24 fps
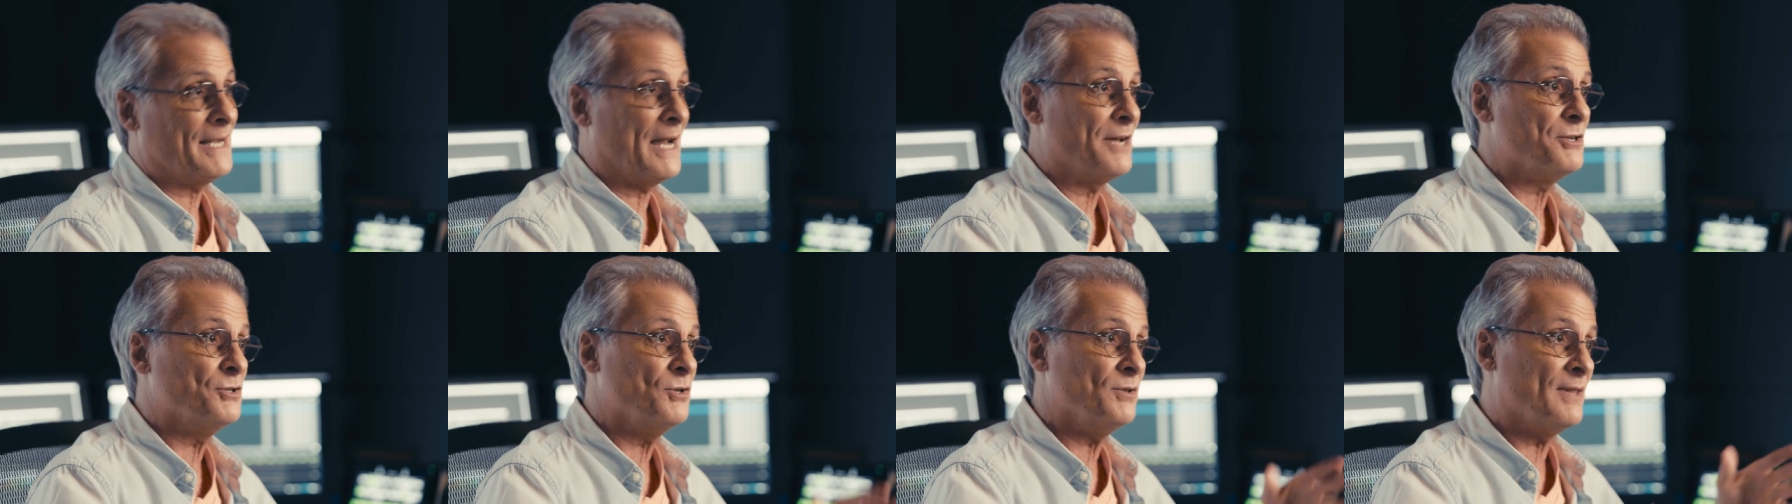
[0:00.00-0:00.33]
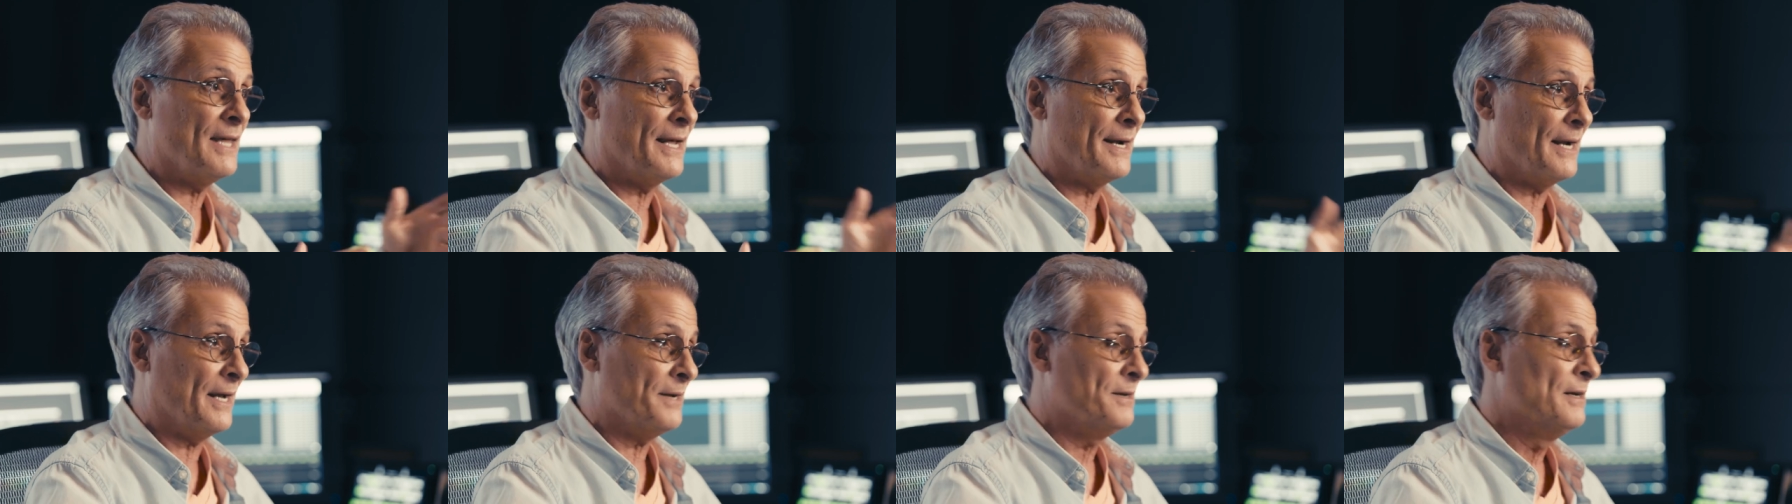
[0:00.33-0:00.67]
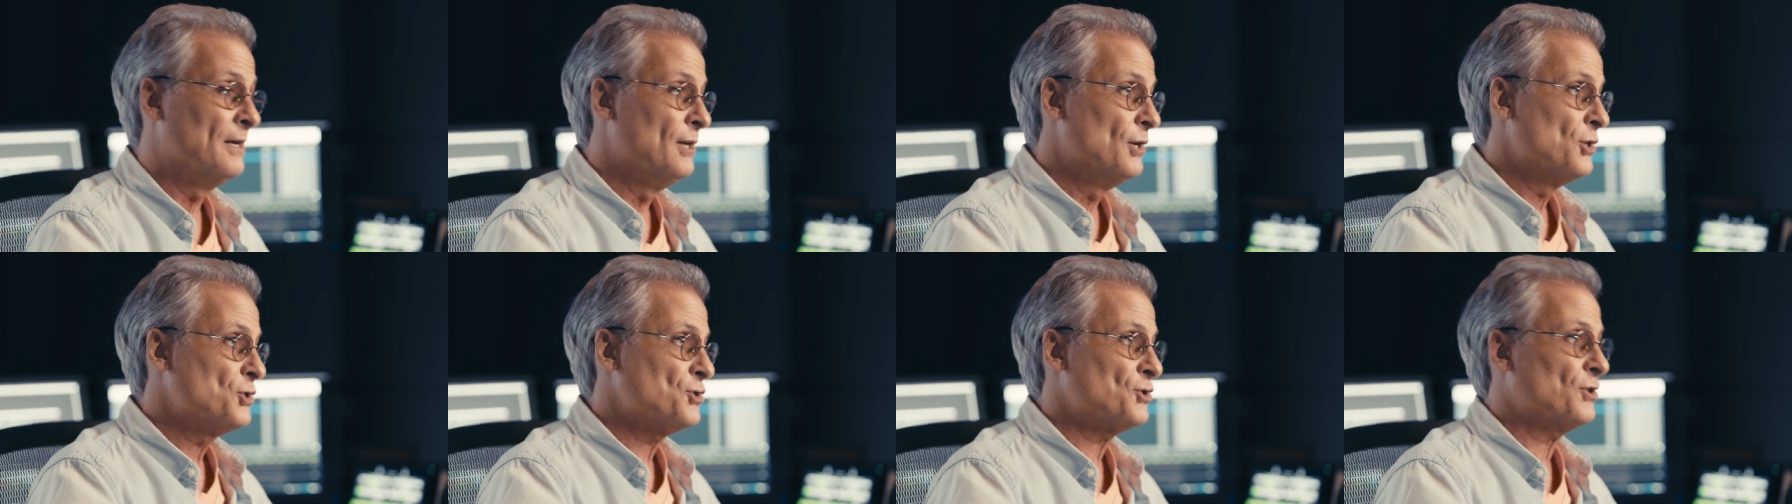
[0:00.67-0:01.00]
And I do that on
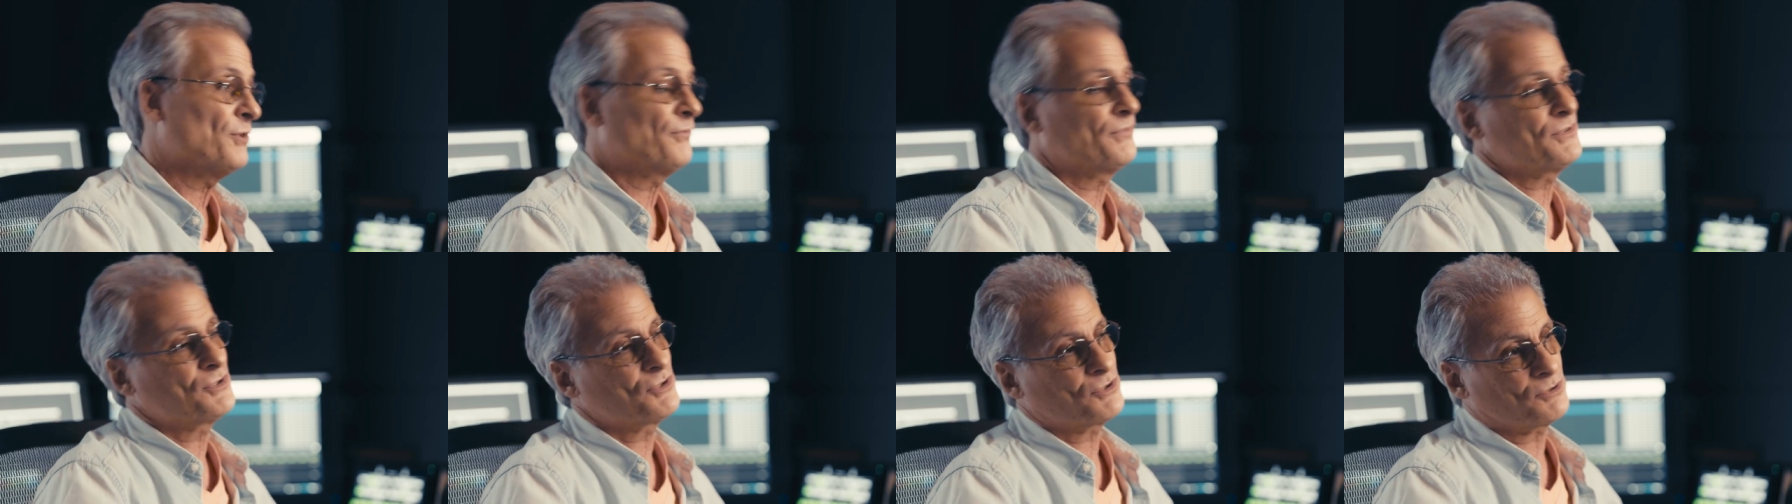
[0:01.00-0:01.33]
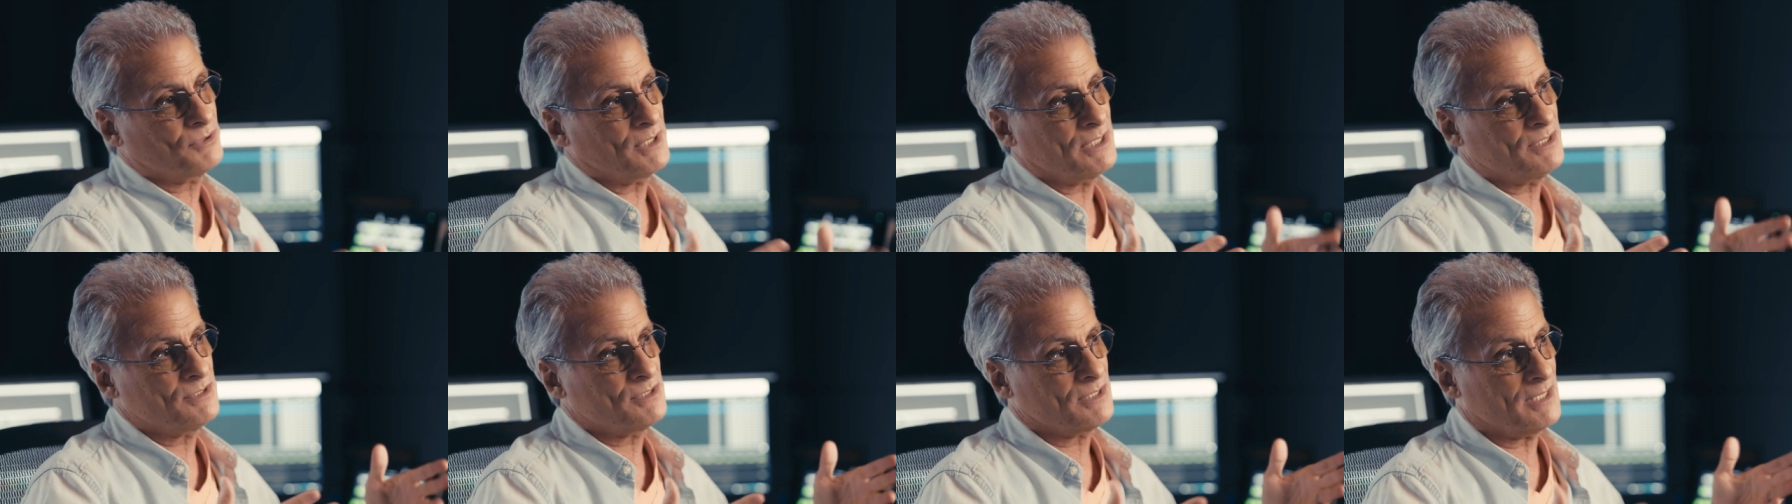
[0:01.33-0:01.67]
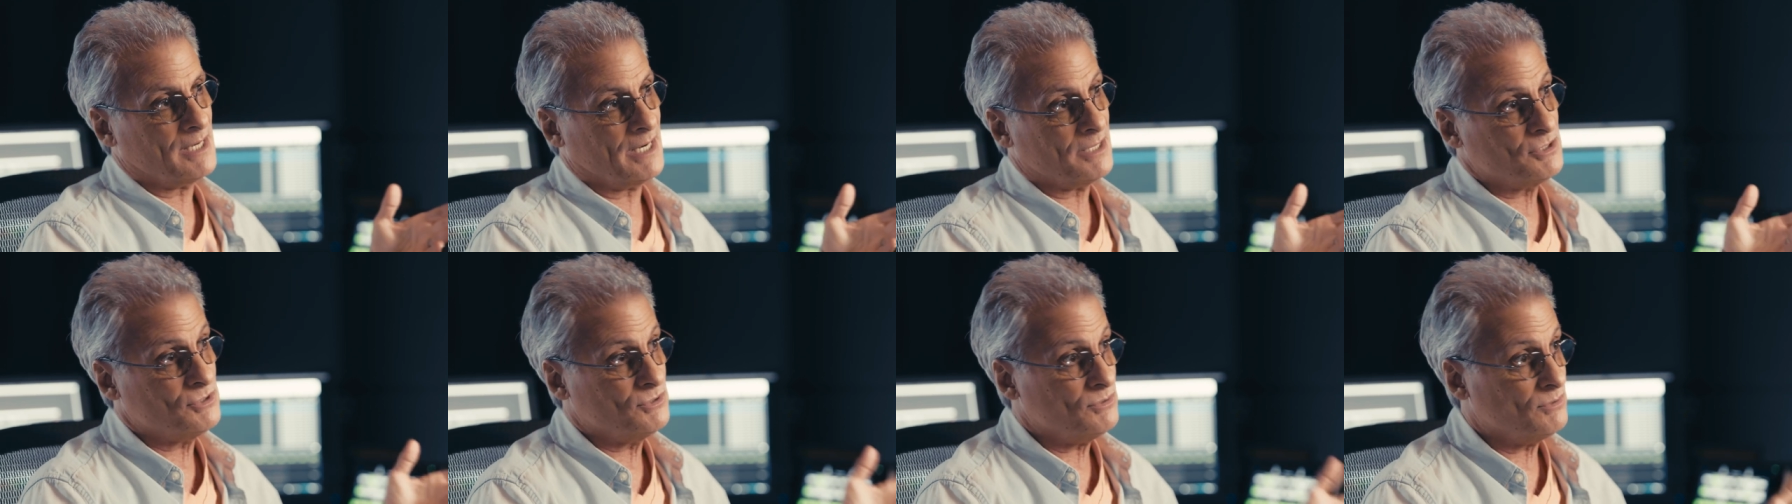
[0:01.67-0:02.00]
surface streets
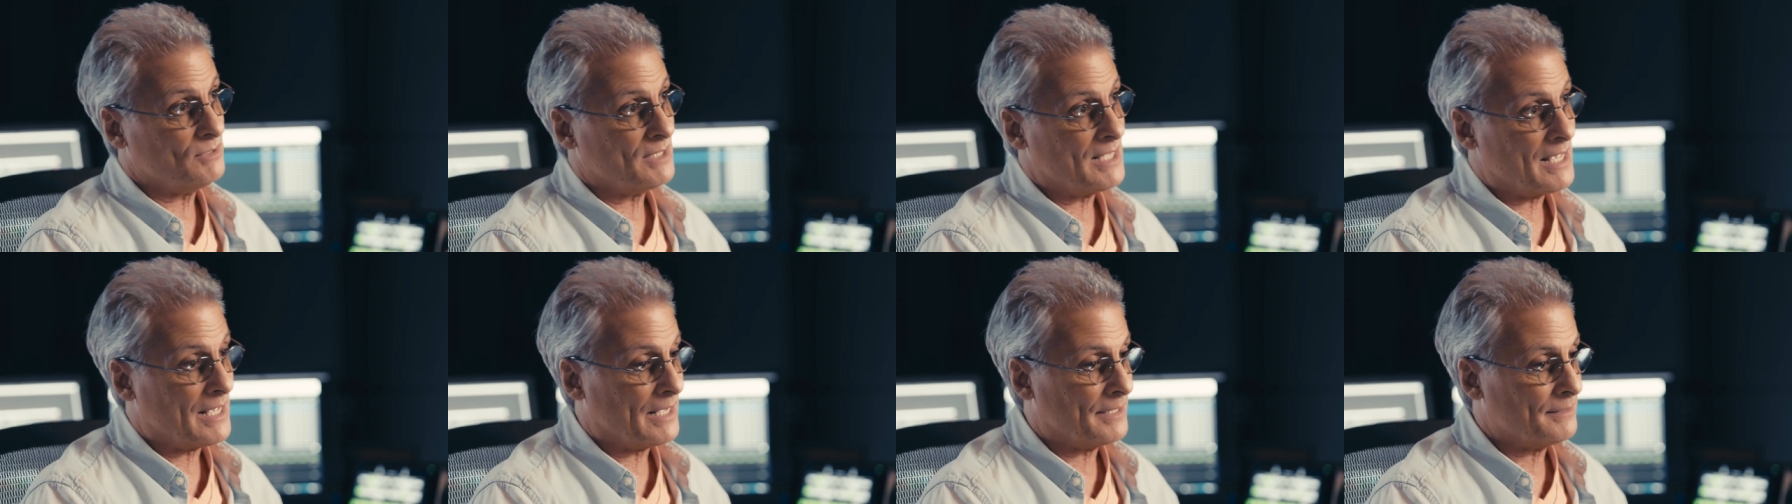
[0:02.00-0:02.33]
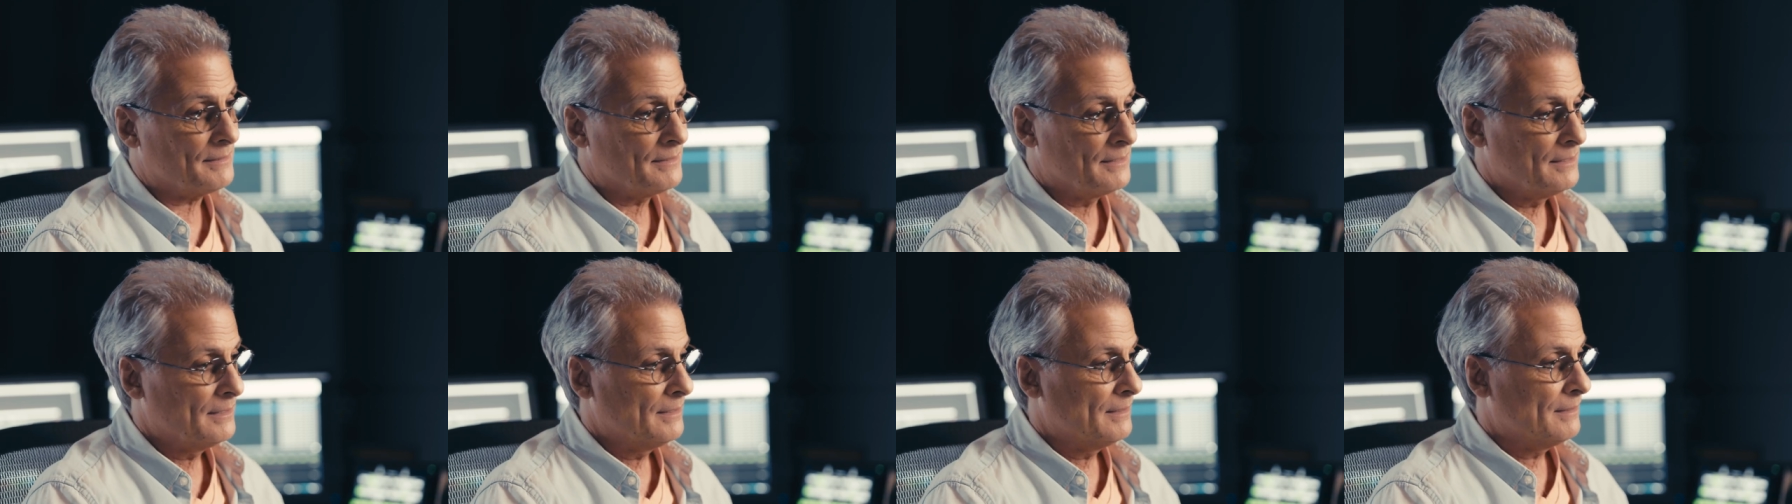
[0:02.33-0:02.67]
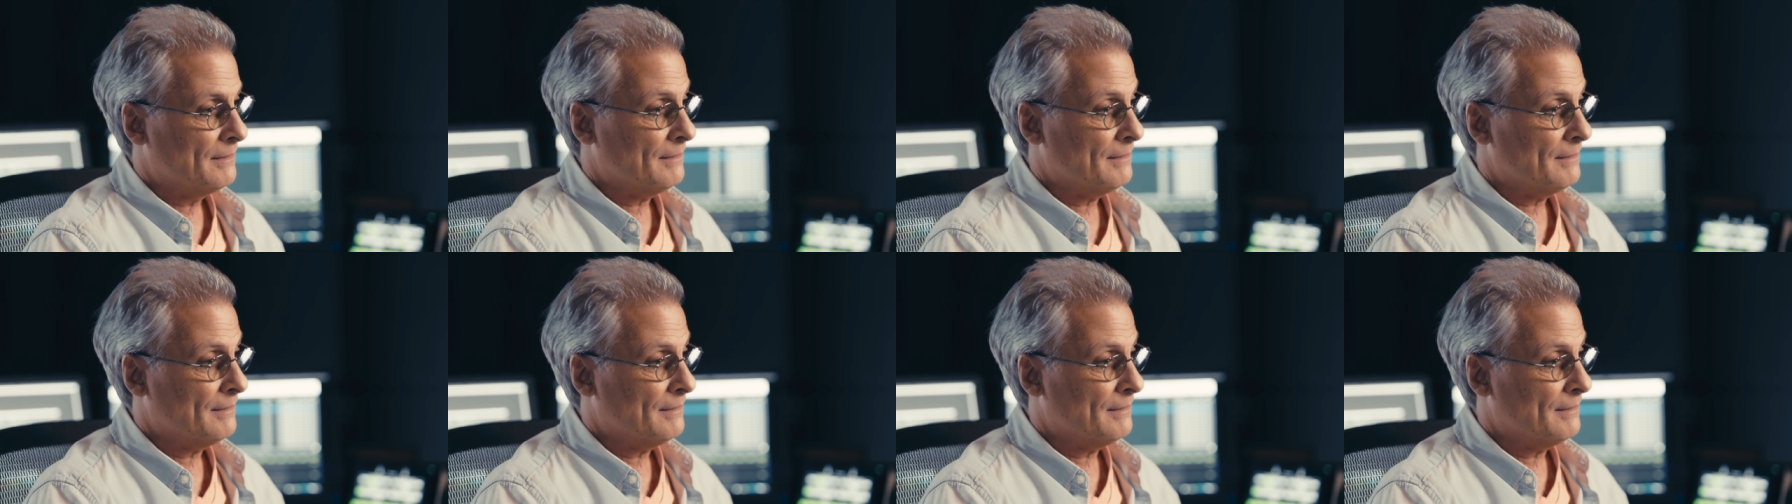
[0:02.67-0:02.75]
and I do that